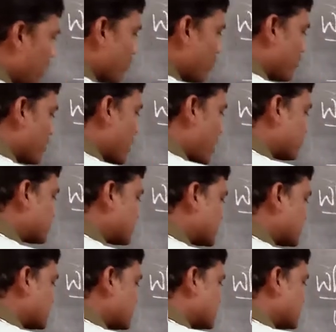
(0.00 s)
V of
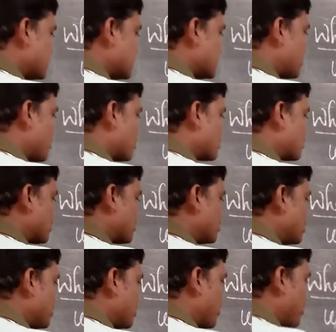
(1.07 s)
C is equals
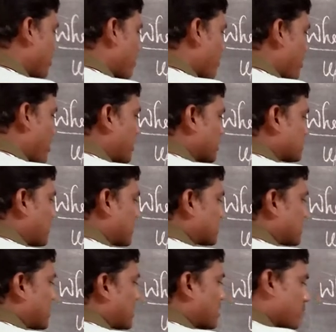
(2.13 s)
to 0 meters per
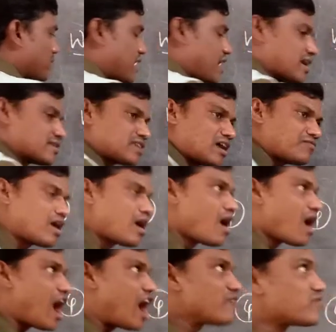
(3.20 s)
second because
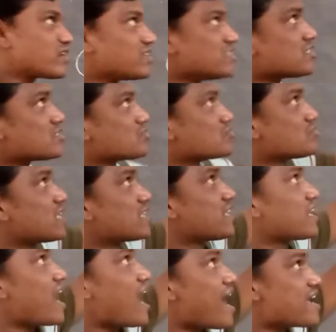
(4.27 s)
of after reaches to
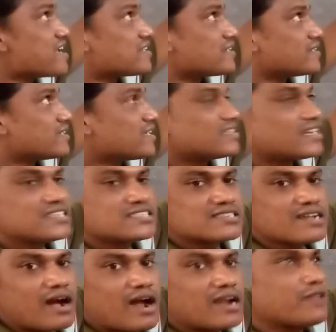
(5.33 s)
certain height, that is
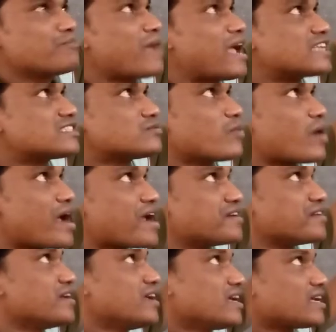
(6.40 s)
called maximum
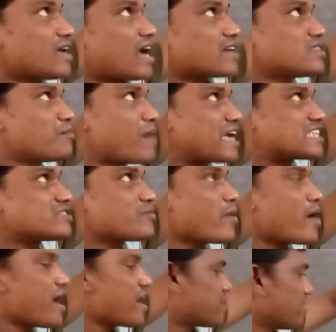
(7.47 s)
height. At the maximum
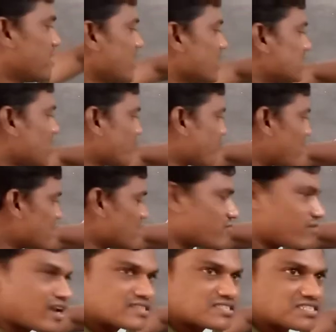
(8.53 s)
height, the final
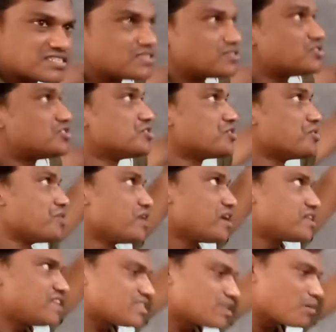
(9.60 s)
velocity is
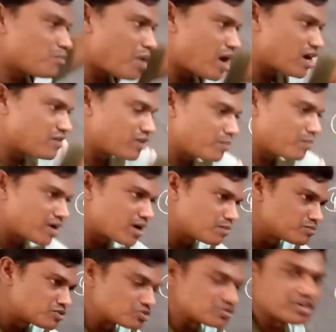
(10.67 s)
0. Then the body will
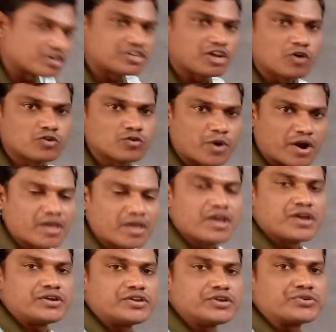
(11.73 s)
becomes to the downward
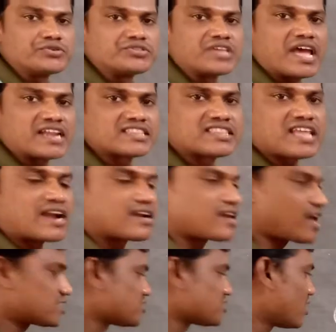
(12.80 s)
due to the earth
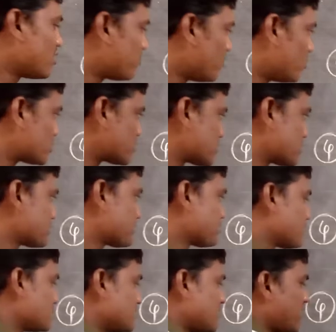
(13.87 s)
attractional force.
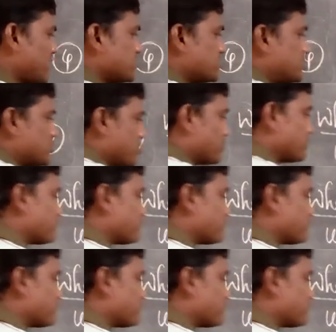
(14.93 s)
Then 0.